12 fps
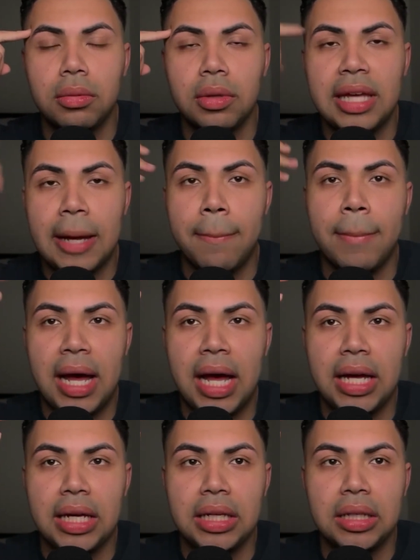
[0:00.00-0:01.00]
get
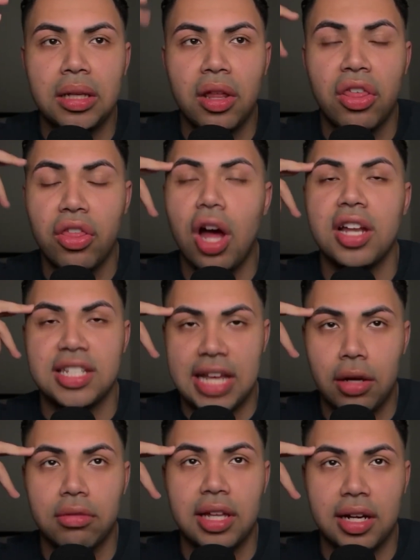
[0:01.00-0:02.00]
my thoughts
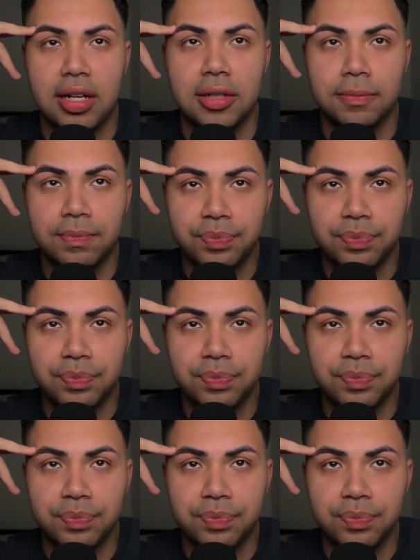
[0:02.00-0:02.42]
out there.